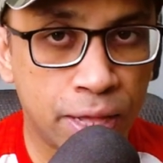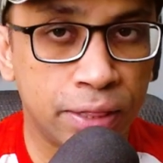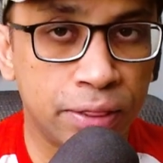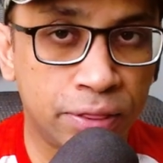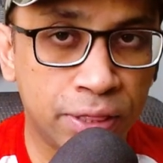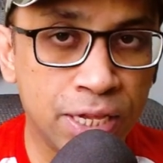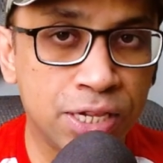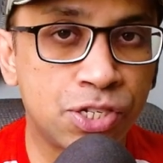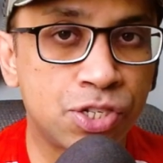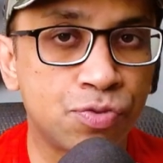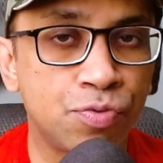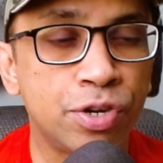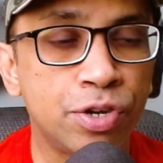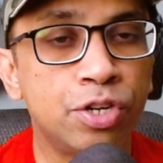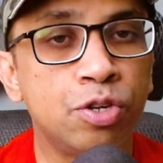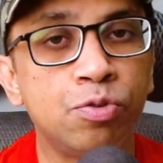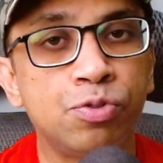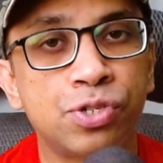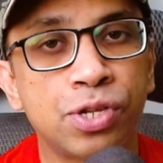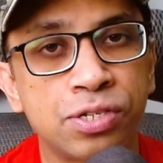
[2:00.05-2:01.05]
This
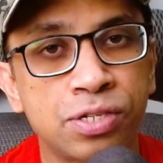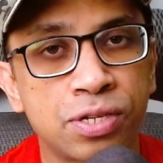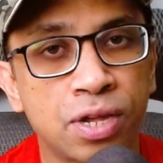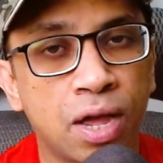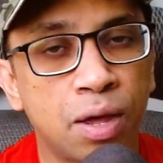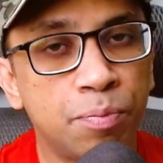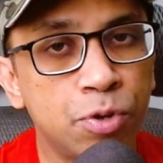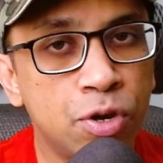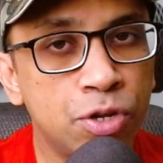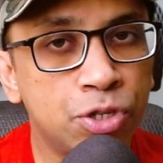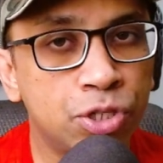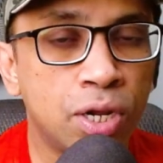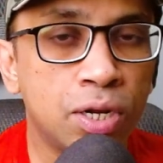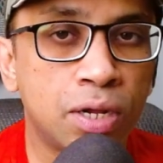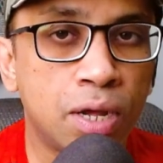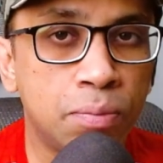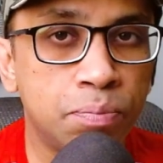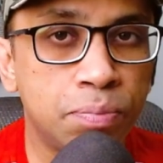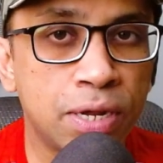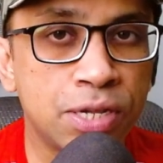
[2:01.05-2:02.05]
reduces the
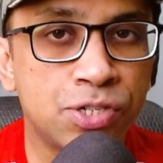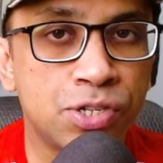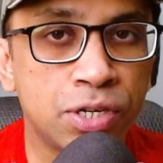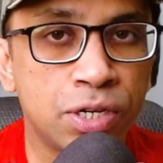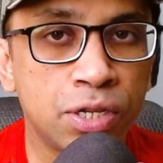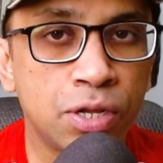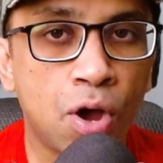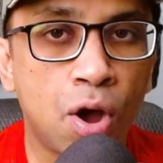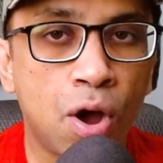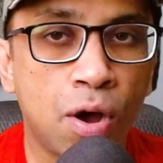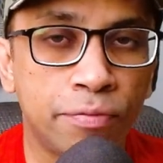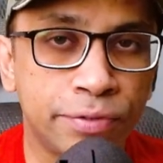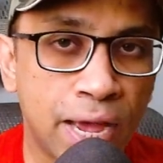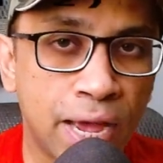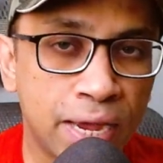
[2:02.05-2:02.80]
computational complexity of the